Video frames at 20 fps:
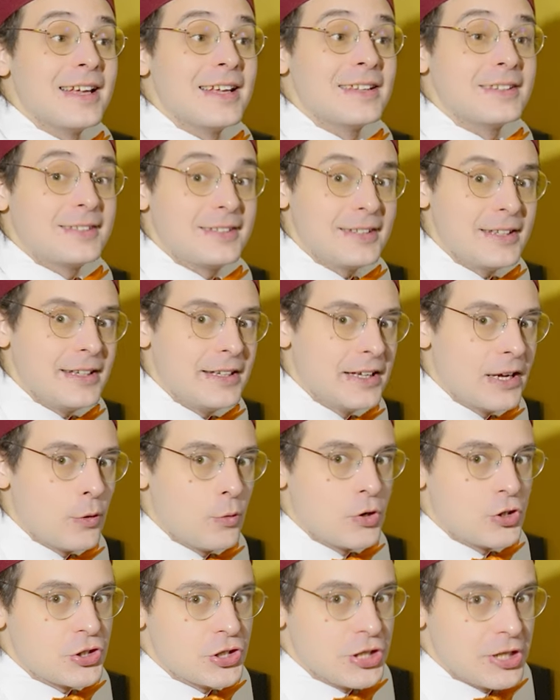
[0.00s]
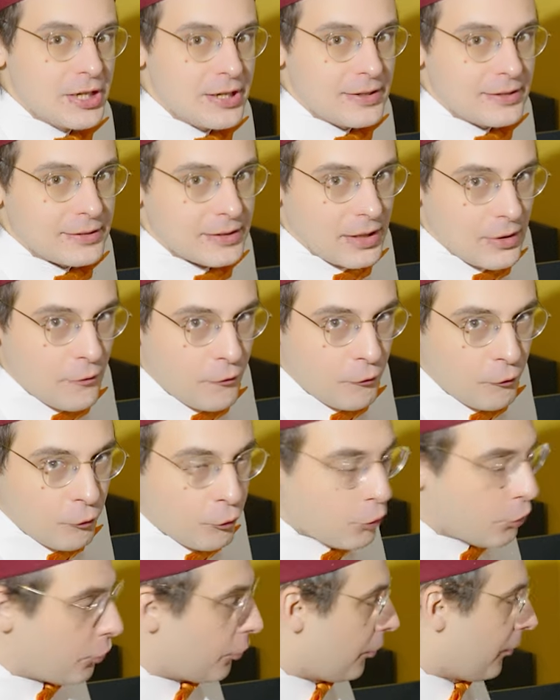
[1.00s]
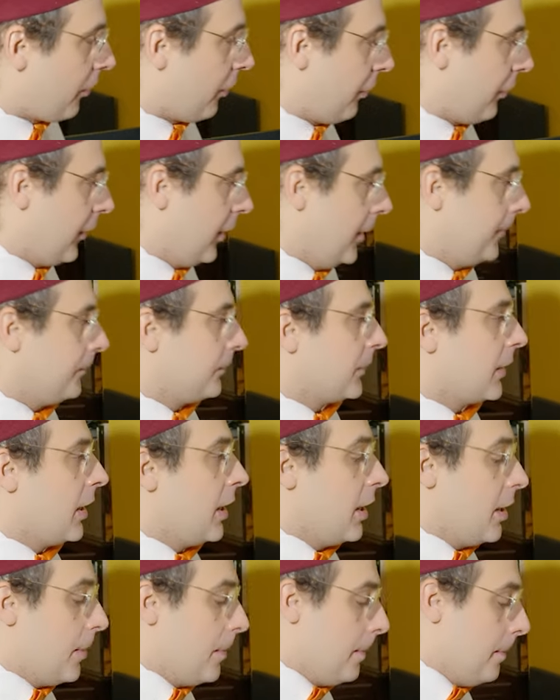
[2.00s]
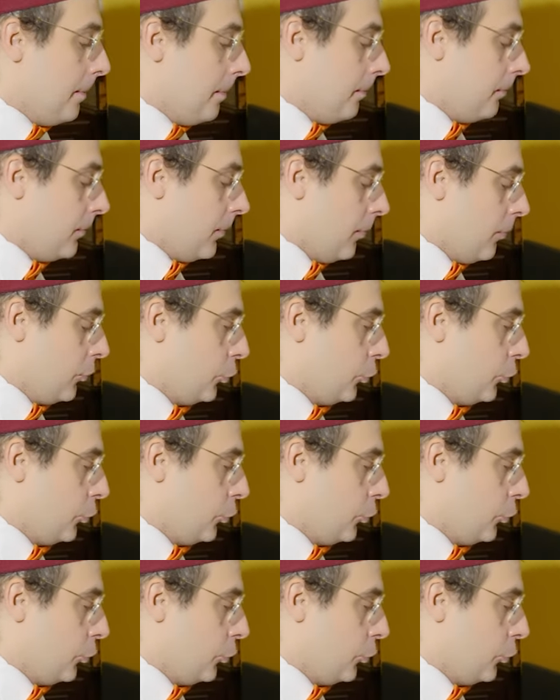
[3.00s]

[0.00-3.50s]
C, which is the fourth. Do, do,